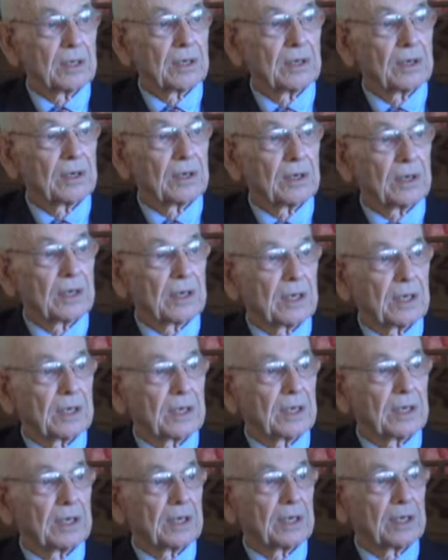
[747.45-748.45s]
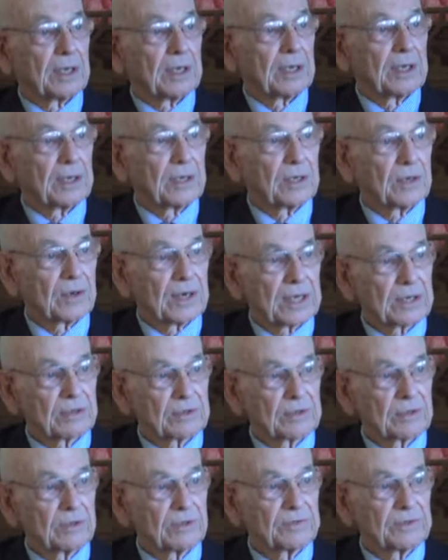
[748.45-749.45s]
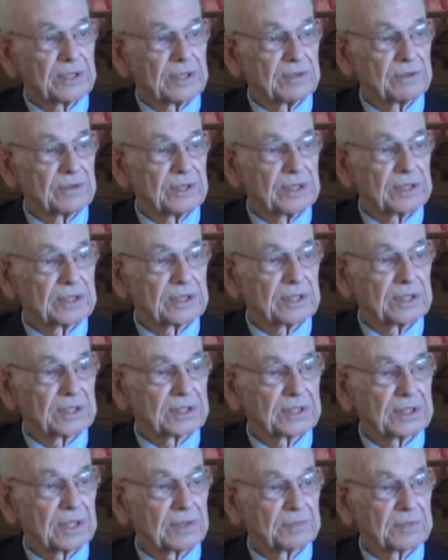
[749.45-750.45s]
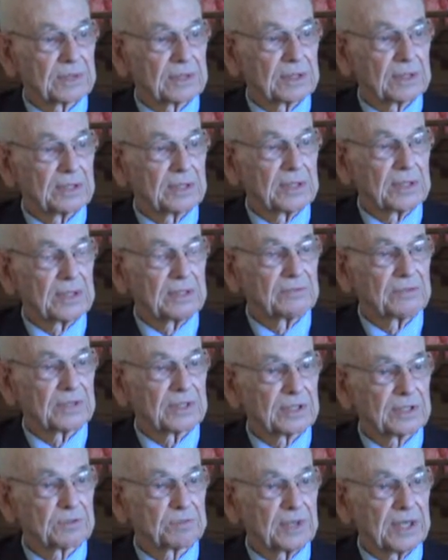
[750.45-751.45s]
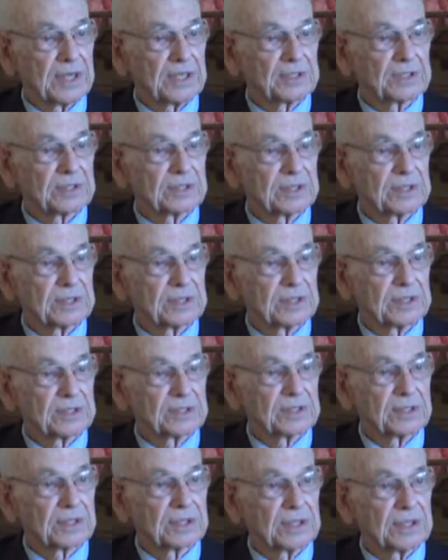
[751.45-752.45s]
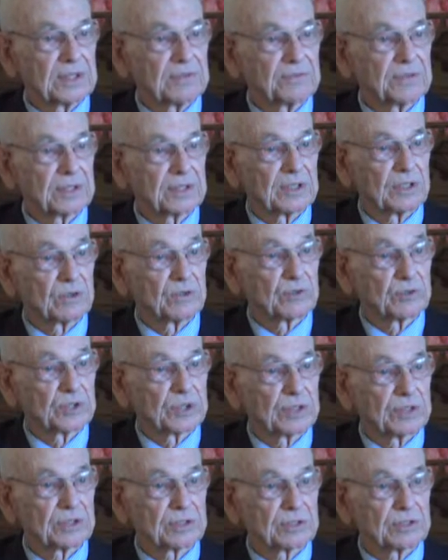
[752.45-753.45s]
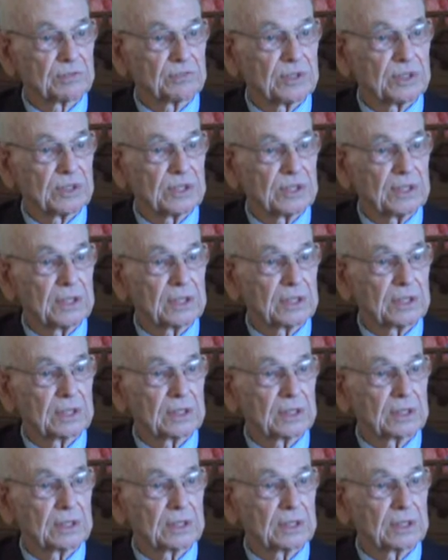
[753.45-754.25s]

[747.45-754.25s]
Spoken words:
No, I don't know of any reason except a need for expansion and just a need for an old church to be